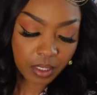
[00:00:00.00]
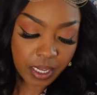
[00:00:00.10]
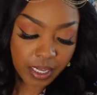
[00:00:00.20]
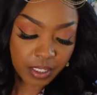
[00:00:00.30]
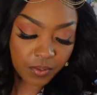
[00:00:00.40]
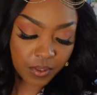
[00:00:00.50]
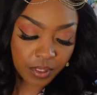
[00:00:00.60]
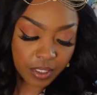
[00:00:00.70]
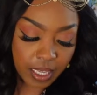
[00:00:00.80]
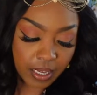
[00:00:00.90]
I guess for
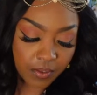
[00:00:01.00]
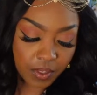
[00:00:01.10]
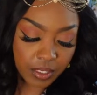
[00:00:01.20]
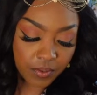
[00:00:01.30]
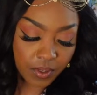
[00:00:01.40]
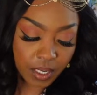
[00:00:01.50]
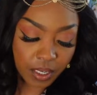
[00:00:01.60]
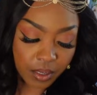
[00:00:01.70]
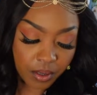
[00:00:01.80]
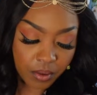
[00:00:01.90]
the sake of this
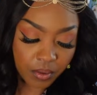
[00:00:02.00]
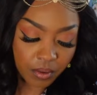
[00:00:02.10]
video,